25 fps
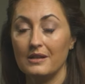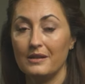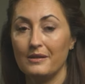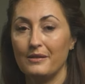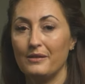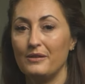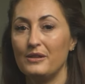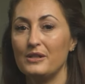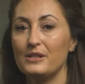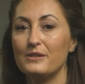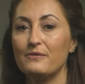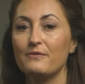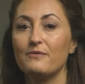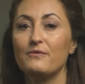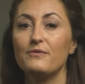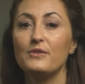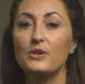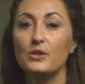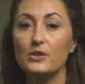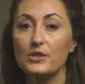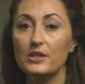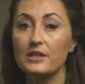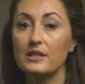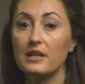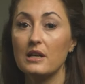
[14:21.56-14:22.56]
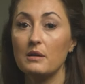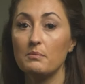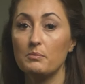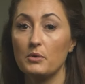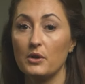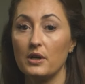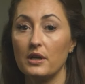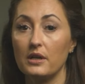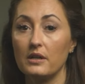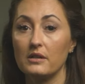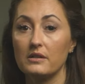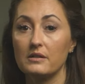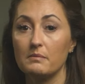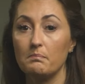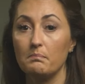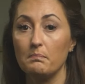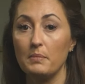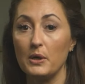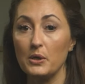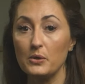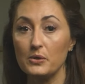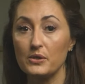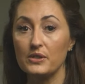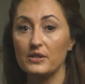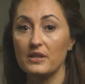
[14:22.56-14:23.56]
This versatile product
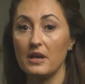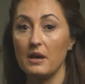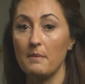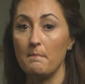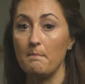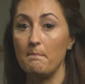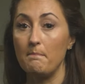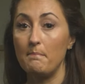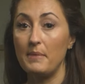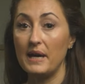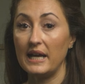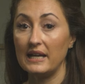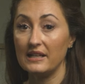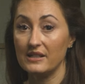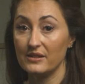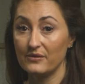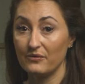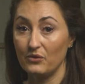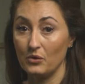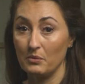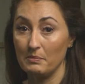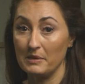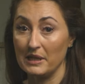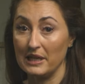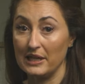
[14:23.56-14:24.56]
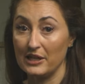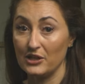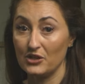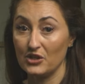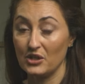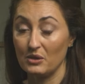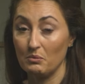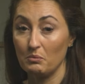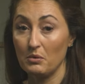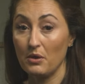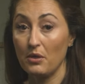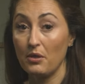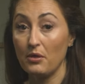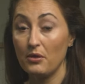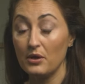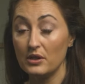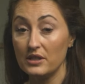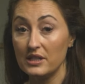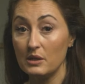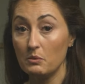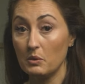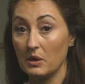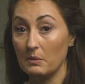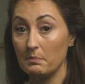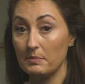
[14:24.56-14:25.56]
boasts a balanced formulation with
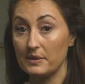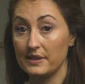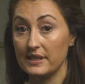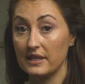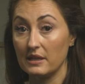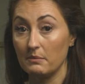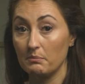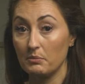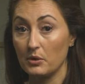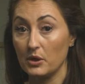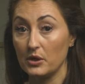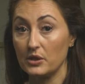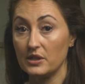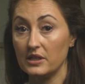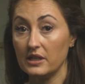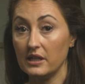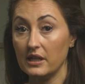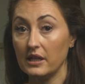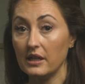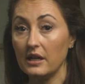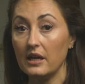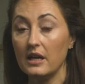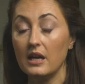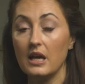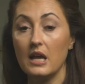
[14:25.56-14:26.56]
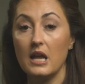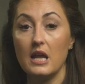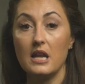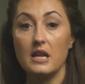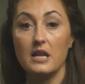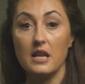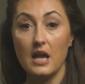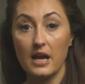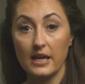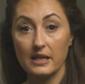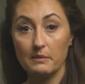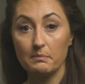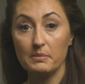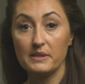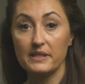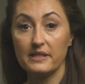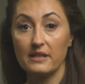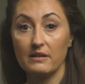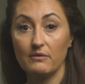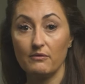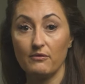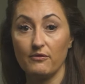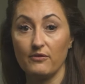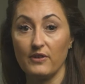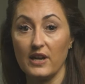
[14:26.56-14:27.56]
31% protein,
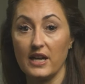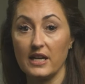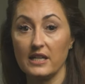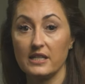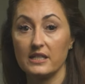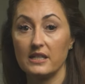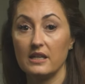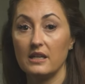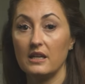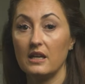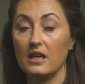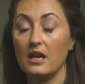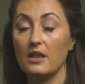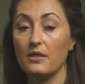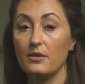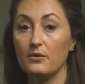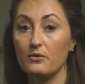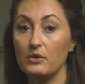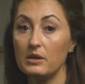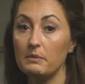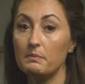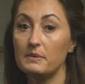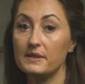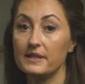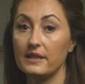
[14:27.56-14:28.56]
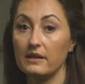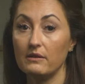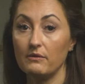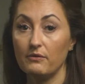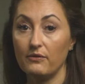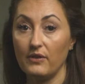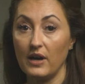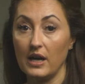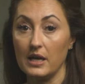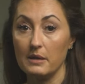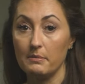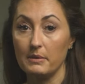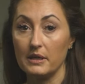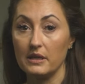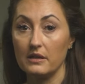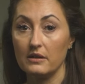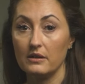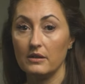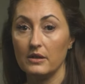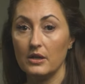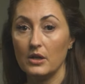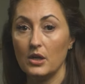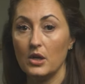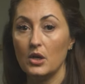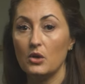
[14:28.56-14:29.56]
9% fat, and 3% fiber,
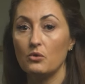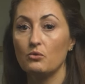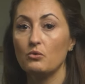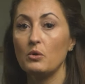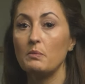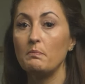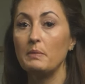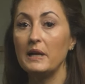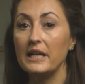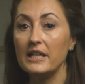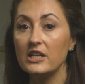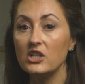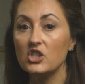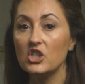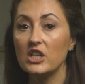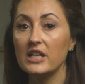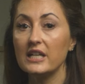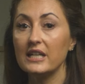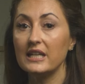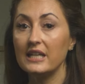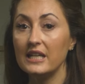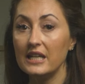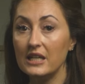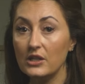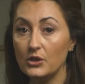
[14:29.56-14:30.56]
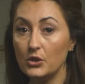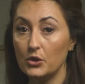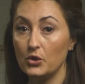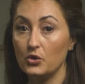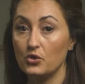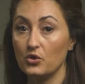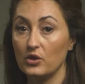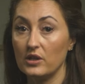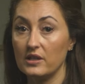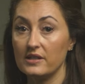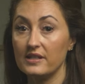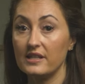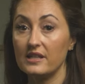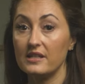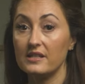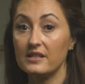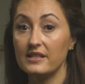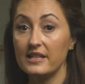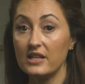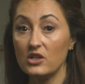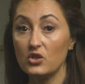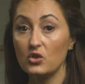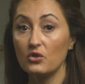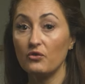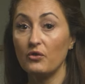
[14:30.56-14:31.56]
replenishing key nutrients
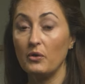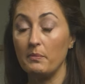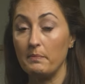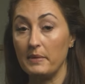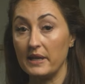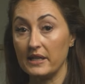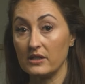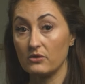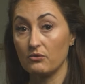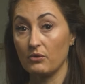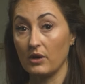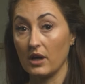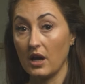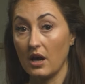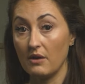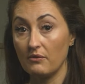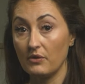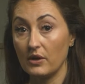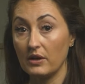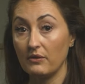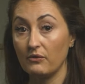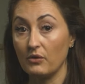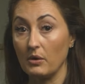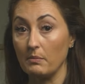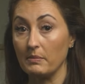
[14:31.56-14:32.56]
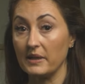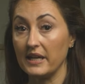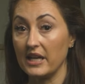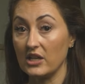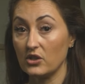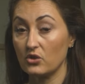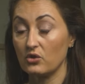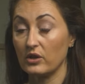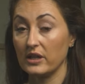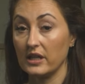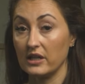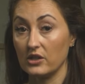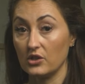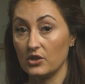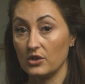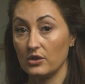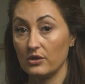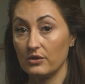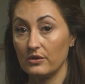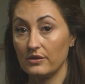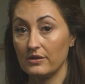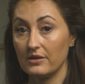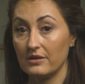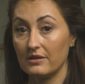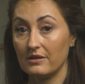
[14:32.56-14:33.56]
essential for pets recovering from gastric
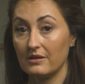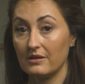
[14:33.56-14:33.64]
issues.